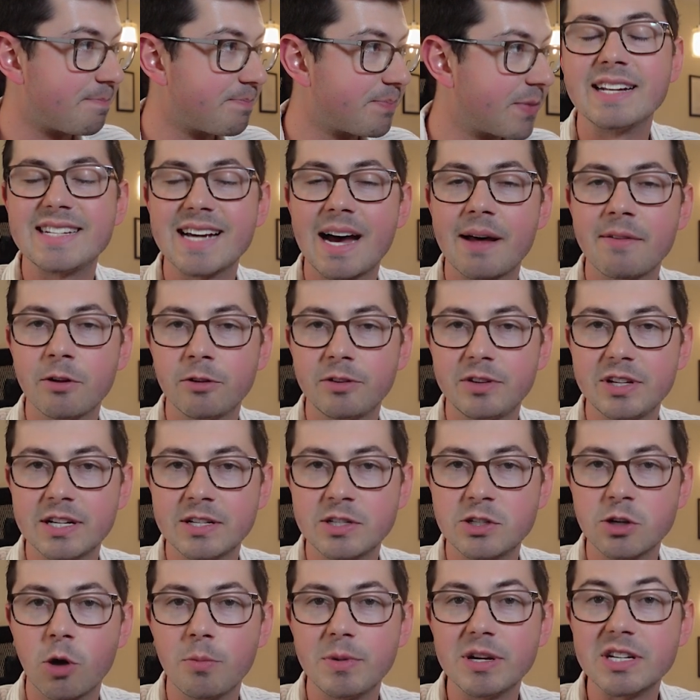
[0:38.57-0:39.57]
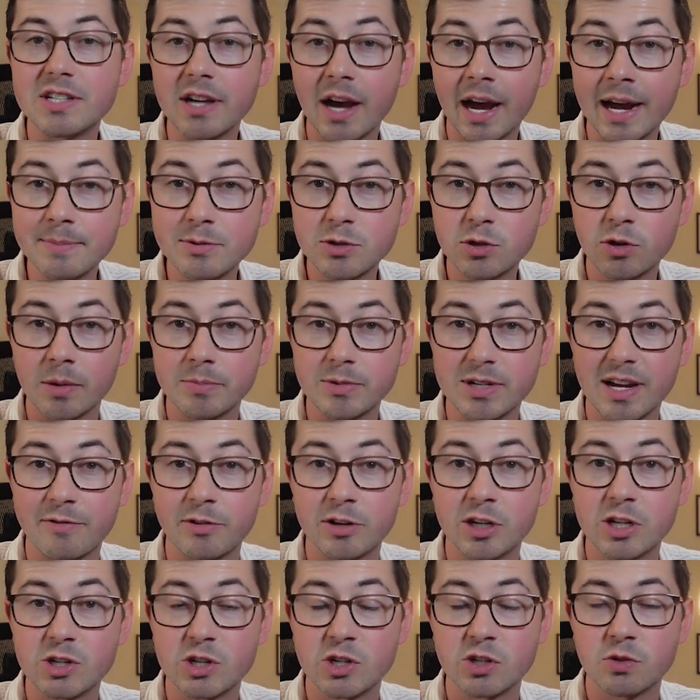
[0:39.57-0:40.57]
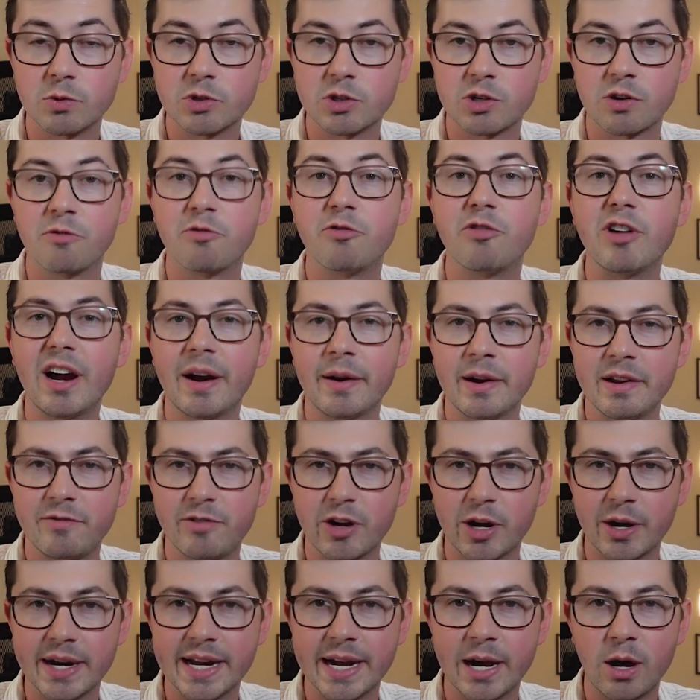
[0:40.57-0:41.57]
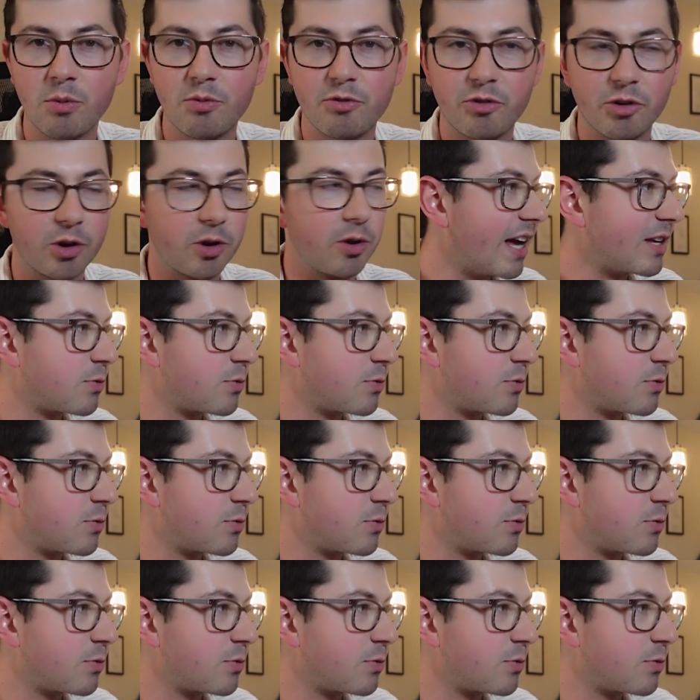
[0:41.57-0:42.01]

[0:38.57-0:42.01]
I download the Adobe TypeScript definitions, which are very, very helpful.